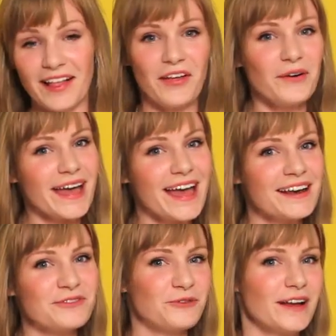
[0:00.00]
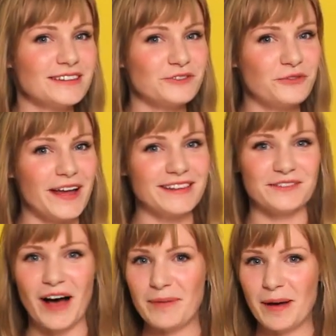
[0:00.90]
Hello again, friends and fans
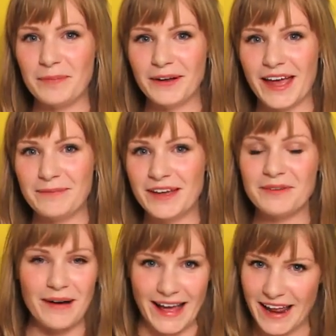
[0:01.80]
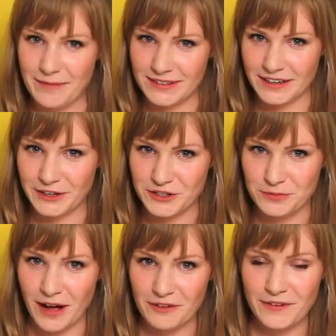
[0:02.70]
of Hot Pepper Gaming. My name is Erin
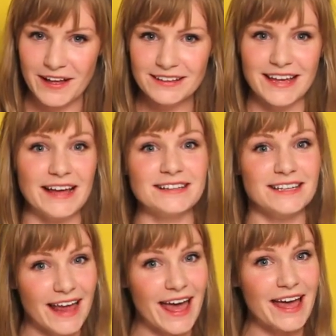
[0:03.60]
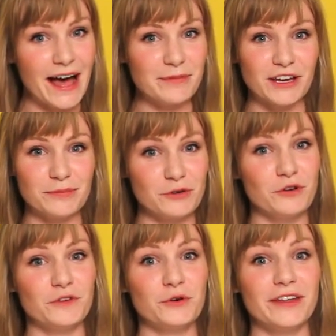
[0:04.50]
Schmalfeld, and today I'm going to be
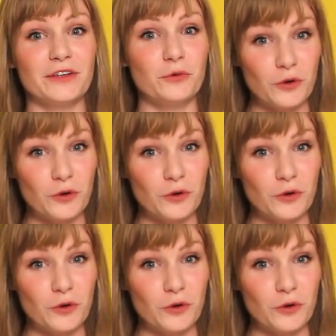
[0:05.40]
reviewing The